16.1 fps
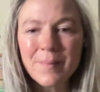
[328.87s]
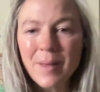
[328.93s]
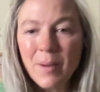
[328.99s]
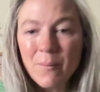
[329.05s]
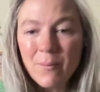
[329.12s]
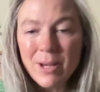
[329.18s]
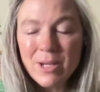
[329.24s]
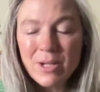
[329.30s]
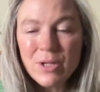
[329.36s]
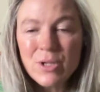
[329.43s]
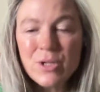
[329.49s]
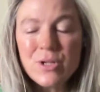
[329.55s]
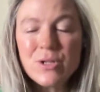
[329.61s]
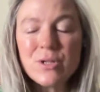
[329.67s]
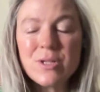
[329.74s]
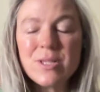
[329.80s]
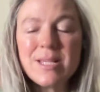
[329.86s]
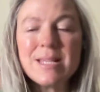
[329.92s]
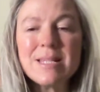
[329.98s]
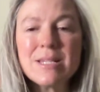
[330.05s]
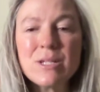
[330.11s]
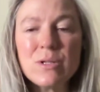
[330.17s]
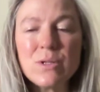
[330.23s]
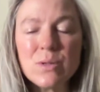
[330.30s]
And when can you do
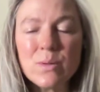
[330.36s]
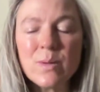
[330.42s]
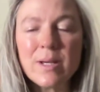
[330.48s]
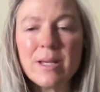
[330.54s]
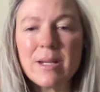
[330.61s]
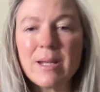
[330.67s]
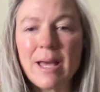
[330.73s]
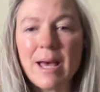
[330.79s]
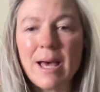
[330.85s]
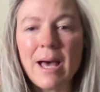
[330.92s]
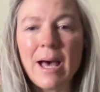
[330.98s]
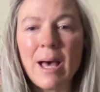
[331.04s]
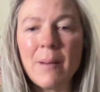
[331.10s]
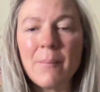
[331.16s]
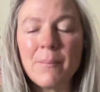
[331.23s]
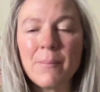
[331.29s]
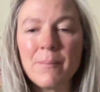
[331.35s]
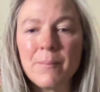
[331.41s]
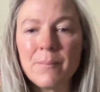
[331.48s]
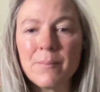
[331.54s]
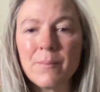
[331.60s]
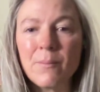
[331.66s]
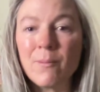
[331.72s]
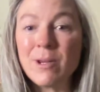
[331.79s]
this? Do it
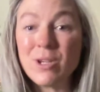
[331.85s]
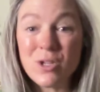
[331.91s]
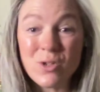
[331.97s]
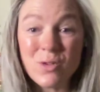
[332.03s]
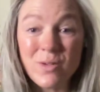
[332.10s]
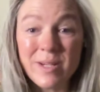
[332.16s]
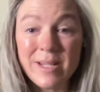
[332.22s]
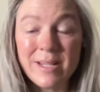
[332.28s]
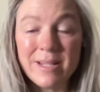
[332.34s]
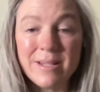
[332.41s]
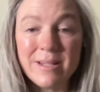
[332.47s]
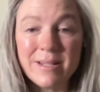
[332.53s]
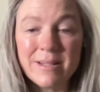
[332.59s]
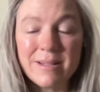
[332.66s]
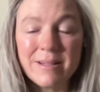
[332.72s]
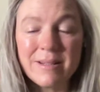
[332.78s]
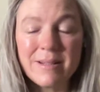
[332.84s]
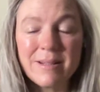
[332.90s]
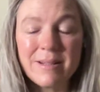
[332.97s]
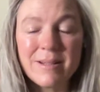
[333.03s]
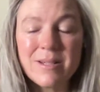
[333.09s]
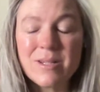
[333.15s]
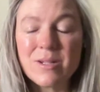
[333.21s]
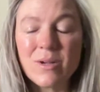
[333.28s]
when you're triggered.
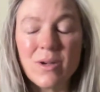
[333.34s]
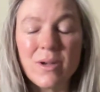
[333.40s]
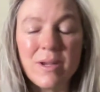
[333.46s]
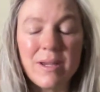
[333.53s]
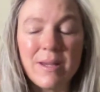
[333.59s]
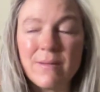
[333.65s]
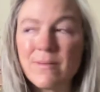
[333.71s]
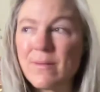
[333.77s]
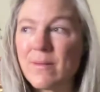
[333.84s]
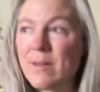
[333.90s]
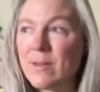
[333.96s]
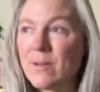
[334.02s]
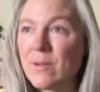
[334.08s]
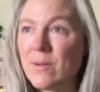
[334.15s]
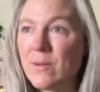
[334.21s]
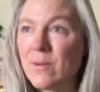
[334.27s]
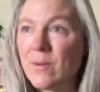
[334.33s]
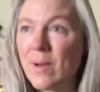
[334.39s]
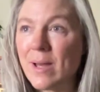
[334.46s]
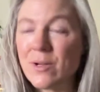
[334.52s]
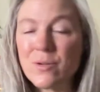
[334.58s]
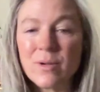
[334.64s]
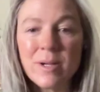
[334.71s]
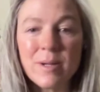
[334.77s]
So if you are
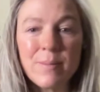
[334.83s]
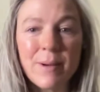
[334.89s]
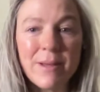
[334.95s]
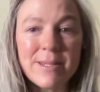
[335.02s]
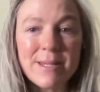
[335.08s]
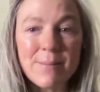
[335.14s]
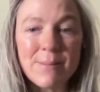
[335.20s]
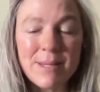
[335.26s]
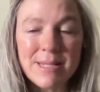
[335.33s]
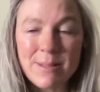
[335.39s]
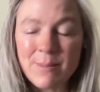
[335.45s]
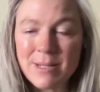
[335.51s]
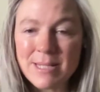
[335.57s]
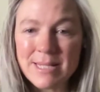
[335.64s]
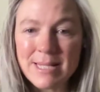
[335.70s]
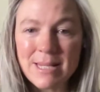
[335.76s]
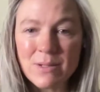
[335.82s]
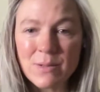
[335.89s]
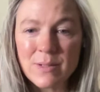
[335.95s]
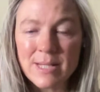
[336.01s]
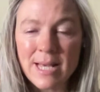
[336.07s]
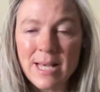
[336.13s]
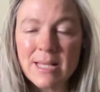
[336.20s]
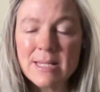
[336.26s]
triggered by something someone says or
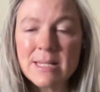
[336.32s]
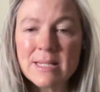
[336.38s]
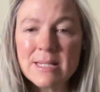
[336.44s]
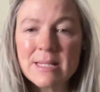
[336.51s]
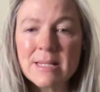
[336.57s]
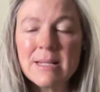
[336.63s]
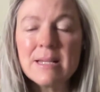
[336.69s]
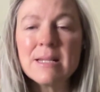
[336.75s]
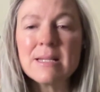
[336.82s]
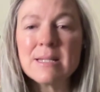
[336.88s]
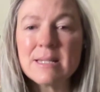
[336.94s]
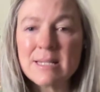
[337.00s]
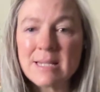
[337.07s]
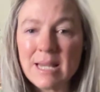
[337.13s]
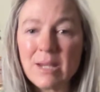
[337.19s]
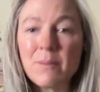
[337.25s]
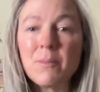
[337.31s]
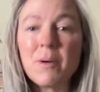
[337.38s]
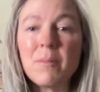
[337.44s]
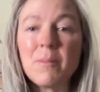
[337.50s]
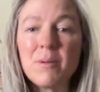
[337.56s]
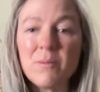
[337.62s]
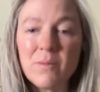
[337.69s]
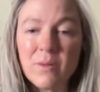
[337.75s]
does, just take a
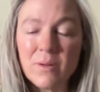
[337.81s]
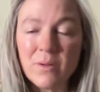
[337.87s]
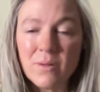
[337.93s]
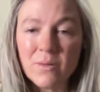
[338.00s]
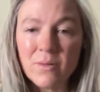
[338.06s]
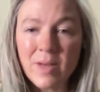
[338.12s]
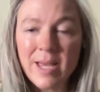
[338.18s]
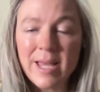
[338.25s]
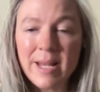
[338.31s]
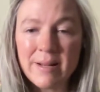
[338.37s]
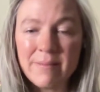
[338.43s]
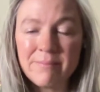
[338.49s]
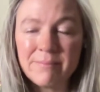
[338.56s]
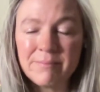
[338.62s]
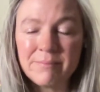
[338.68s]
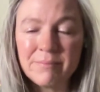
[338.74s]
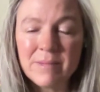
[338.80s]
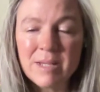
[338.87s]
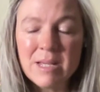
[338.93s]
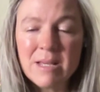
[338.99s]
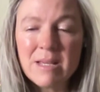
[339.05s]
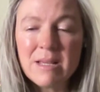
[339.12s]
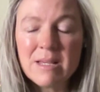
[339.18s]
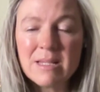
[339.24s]
moment, feel your feet,
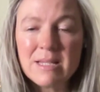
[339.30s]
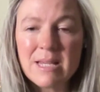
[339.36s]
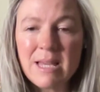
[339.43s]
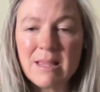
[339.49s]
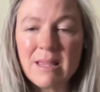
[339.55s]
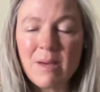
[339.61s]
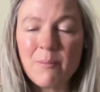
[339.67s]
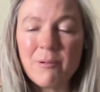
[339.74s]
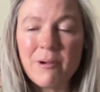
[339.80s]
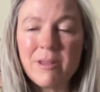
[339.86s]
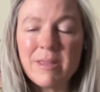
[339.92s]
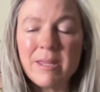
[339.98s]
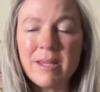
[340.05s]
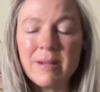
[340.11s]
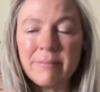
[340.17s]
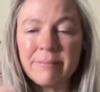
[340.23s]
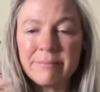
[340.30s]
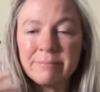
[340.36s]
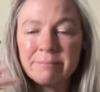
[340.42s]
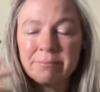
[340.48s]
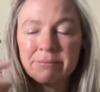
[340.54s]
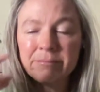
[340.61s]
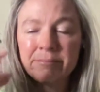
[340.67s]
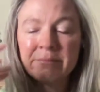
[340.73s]
take that breath in,
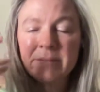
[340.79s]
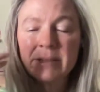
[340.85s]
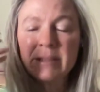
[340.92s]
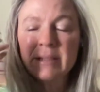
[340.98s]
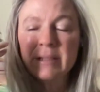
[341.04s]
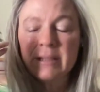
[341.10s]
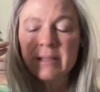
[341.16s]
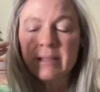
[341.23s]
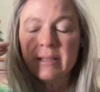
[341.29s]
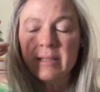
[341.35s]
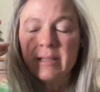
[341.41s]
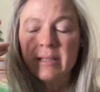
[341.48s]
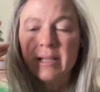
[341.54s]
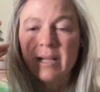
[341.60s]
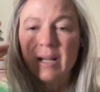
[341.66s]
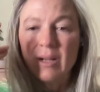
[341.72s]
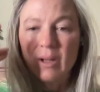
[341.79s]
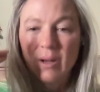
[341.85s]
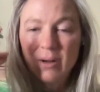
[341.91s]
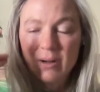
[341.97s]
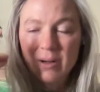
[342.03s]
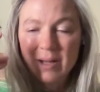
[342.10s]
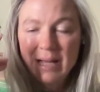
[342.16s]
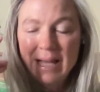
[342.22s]

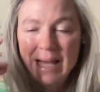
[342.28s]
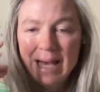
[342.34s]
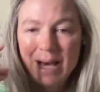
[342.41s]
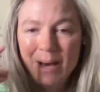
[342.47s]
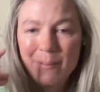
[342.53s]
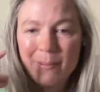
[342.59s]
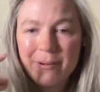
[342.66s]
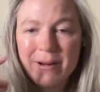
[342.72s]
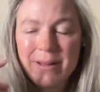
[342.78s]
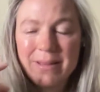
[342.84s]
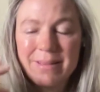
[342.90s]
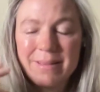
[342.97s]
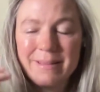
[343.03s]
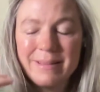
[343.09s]
longer out breath,